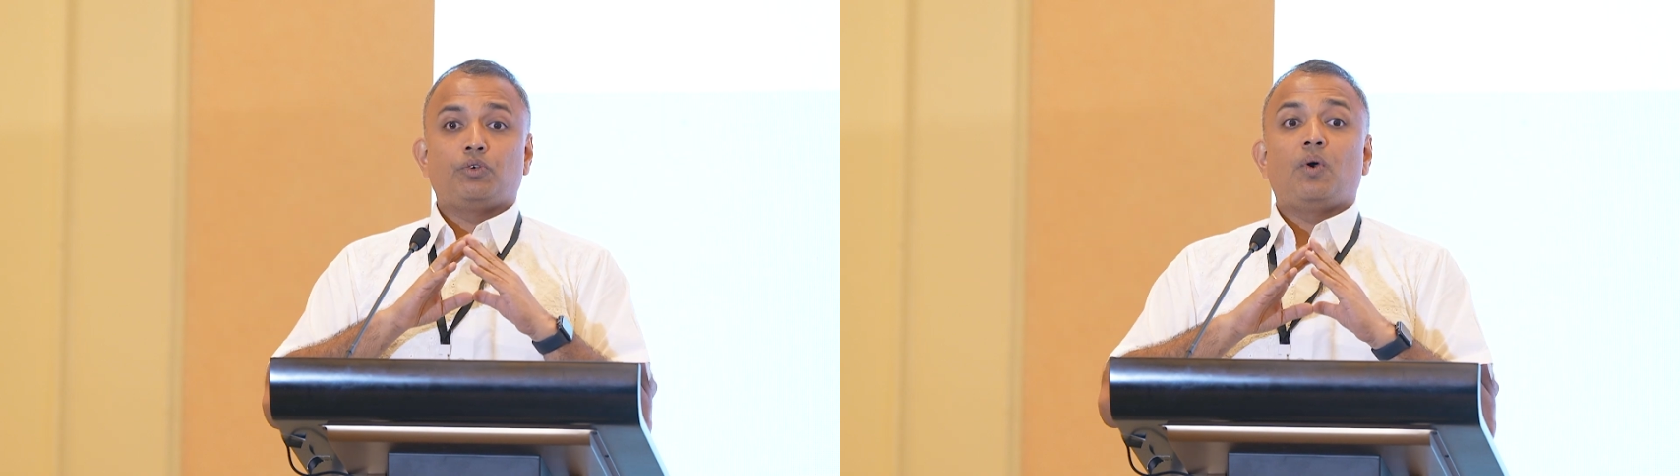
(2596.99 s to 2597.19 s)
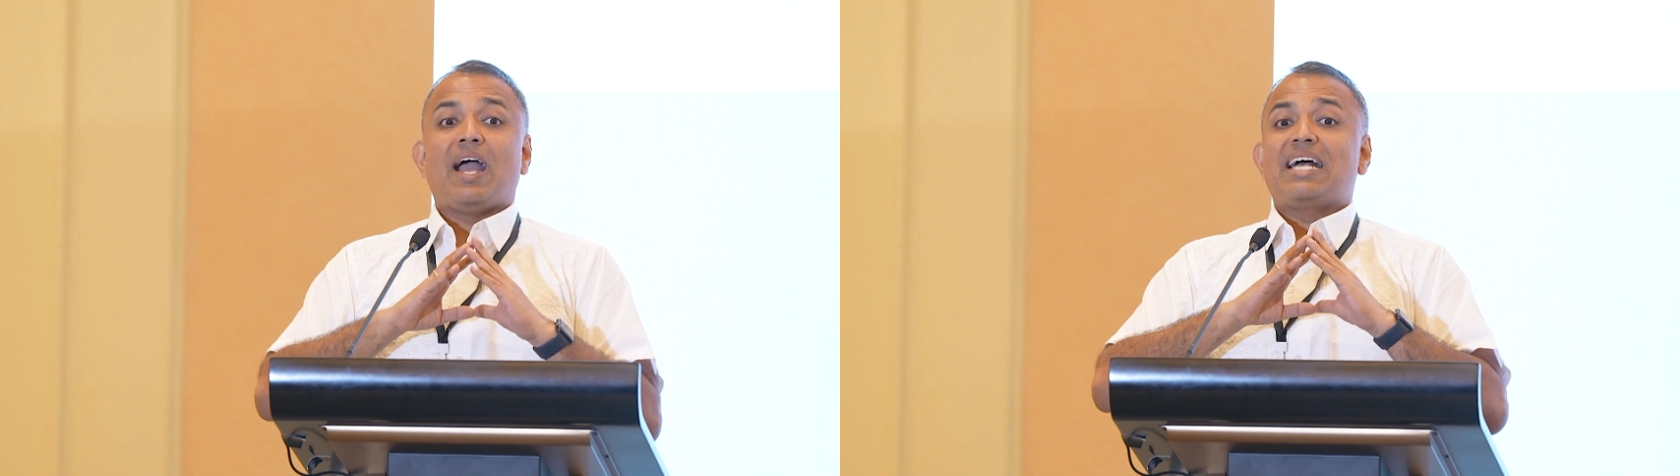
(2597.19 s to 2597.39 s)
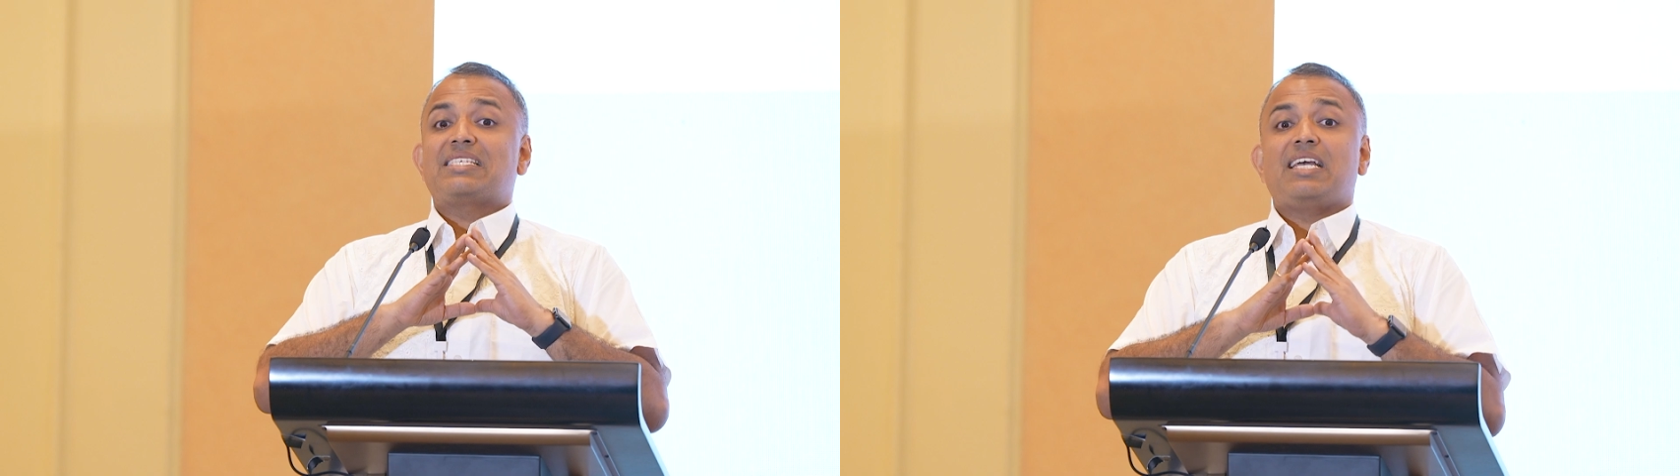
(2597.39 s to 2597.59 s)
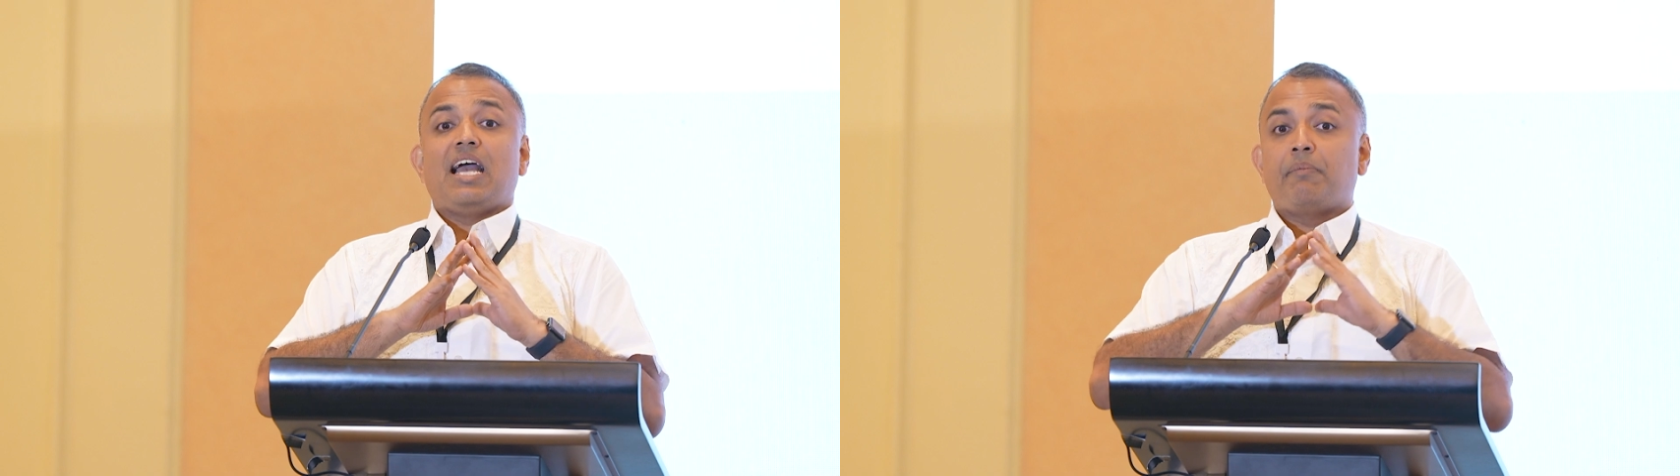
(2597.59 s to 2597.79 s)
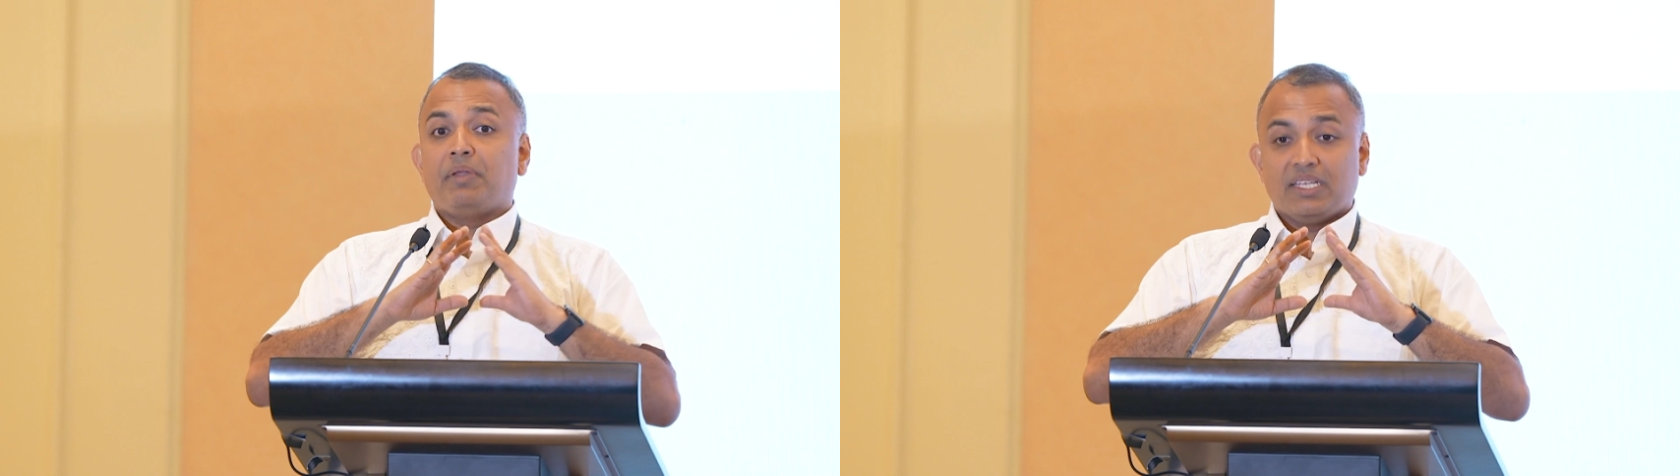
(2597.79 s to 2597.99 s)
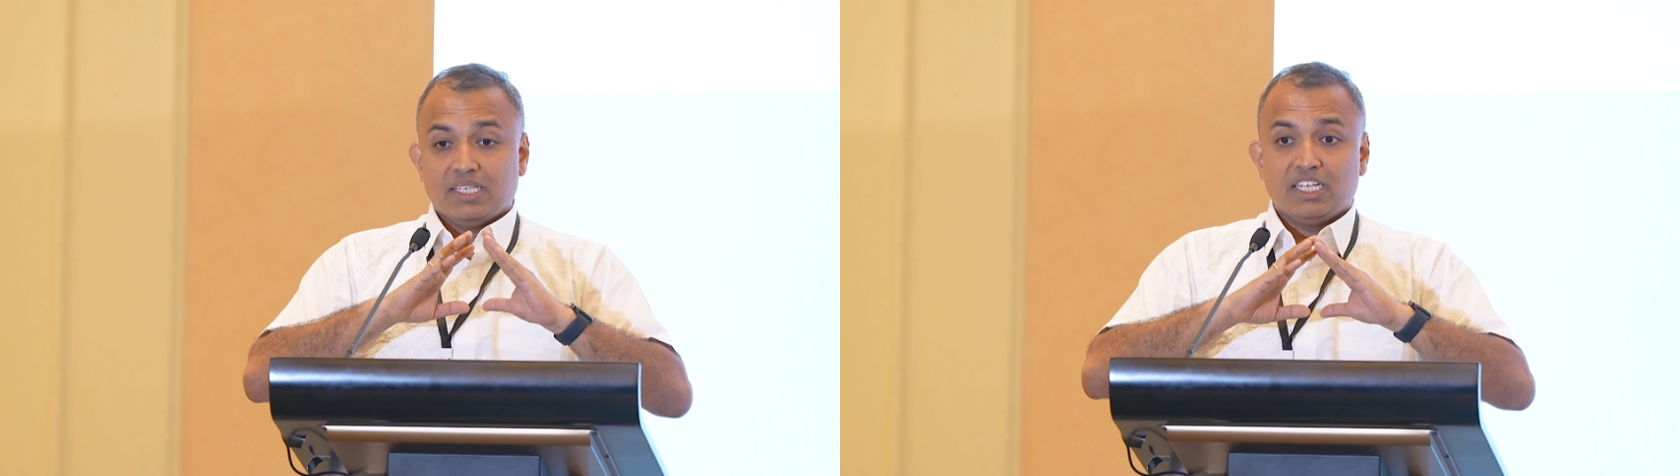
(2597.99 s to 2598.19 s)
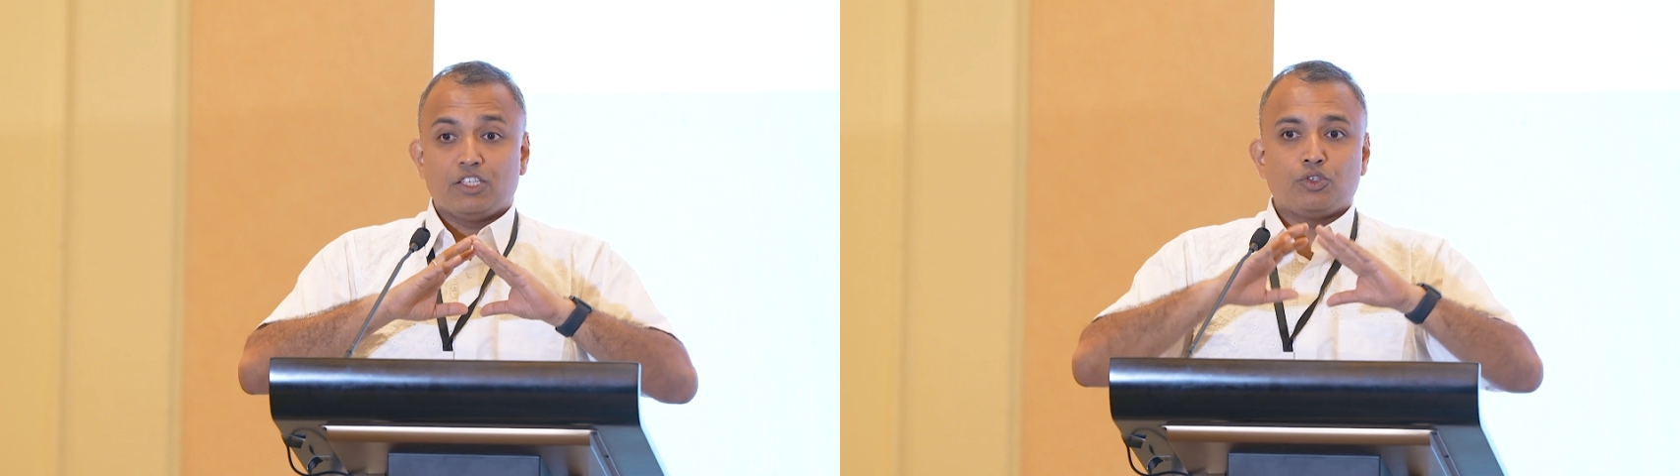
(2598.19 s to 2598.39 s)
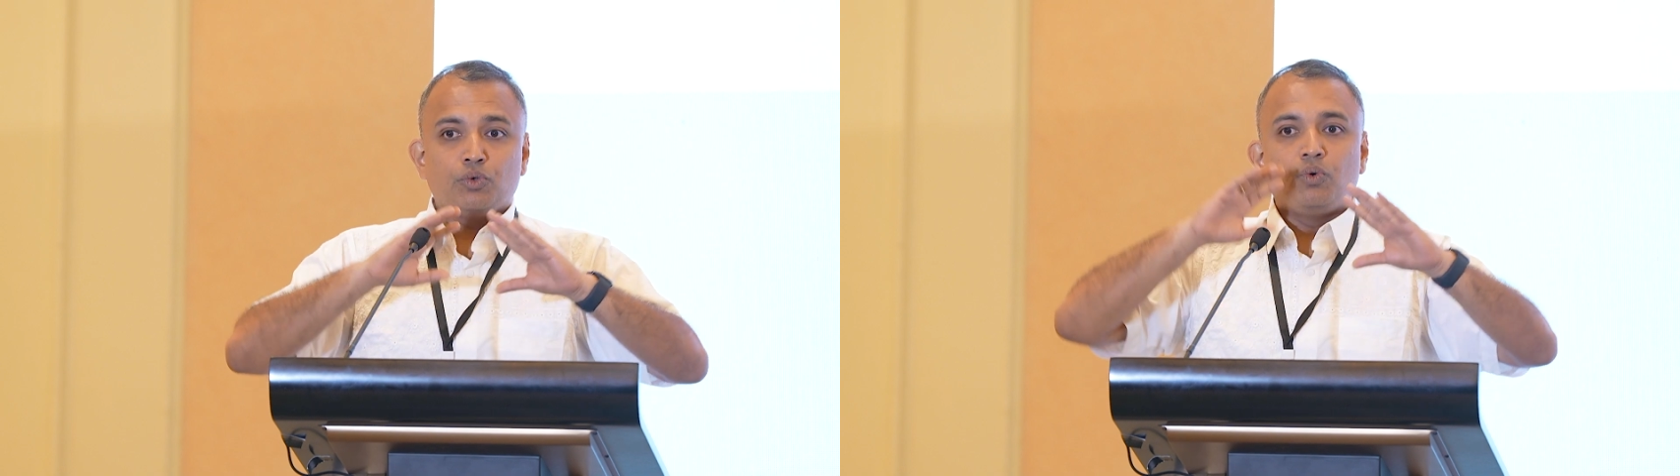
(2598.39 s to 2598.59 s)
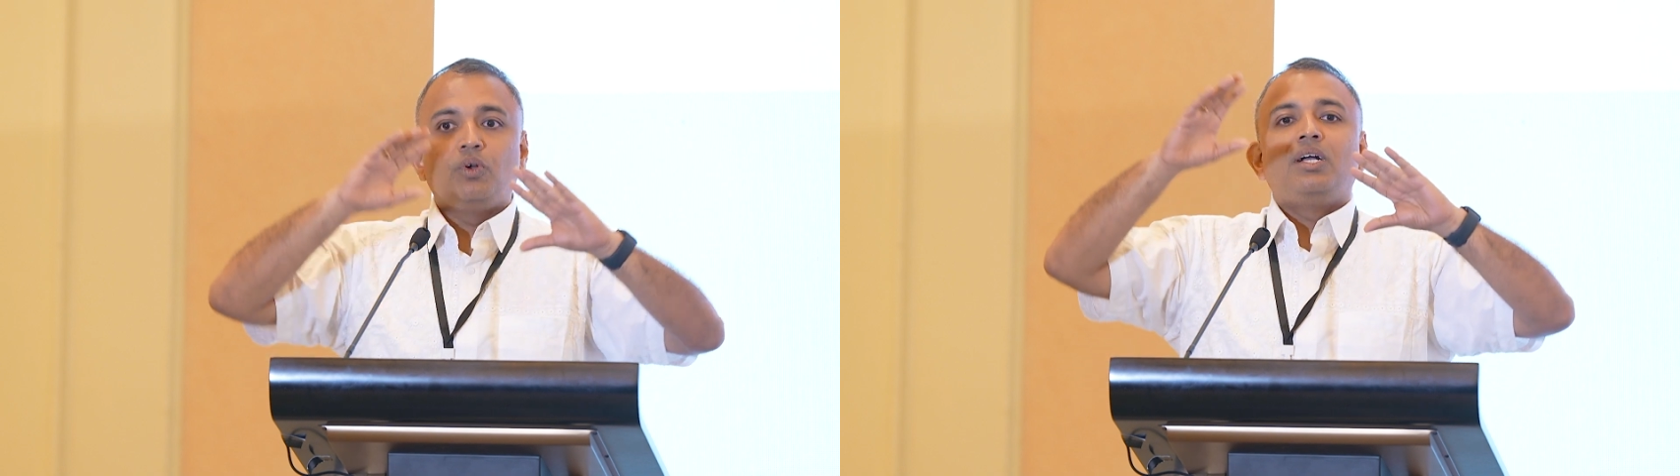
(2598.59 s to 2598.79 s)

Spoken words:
who has the ability to